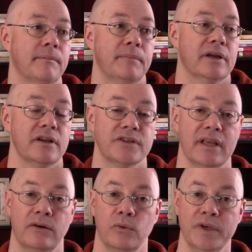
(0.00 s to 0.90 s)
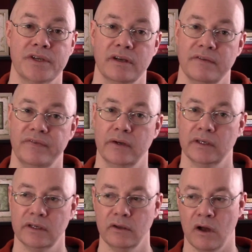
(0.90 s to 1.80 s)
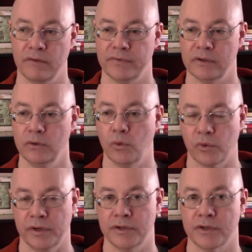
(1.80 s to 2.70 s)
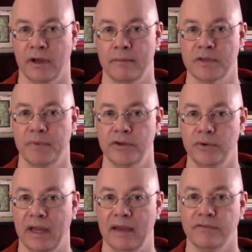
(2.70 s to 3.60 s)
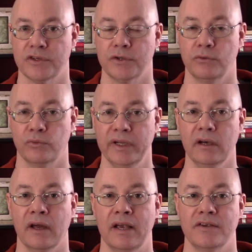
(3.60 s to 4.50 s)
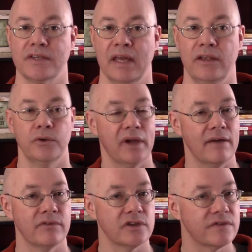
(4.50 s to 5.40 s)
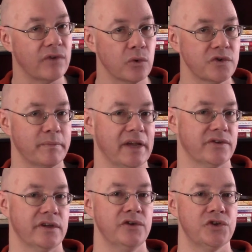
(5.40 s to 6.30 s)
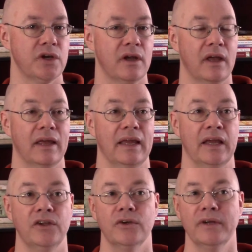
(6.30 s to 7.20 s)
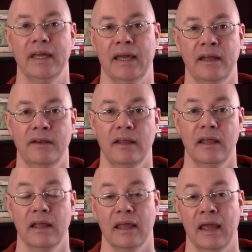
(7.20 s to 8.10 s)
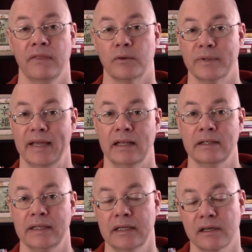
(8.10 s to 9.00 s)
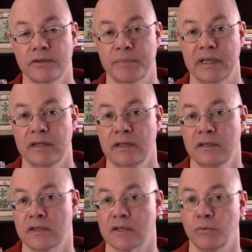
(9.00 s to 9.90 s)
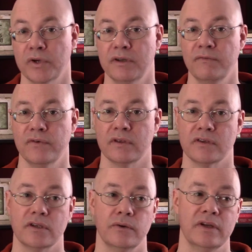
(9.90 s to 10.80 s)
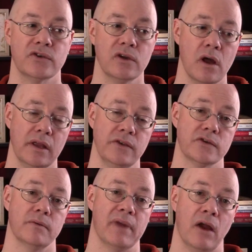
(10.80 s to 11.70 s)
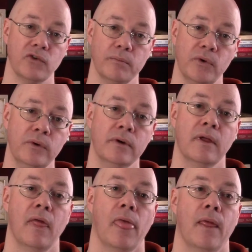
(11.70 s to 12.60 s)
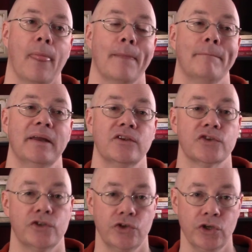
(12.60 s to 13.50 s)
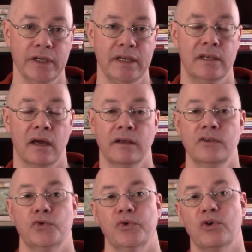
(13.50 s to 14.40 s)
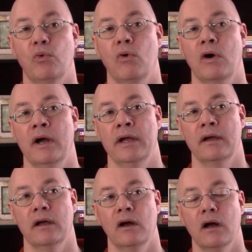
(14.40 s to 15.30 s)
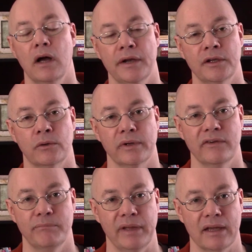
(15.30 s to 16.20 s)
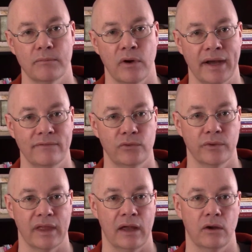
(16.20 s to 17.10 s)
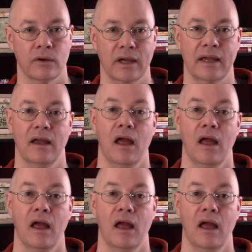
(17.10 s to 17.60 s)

Because they're always going to feel a little off and a little awkward at times, but you have to realize that have this false message in your head and the reality can be somewhat different. So it's not insurmountable, but it certainly does require a high degree of being mindful that, okay,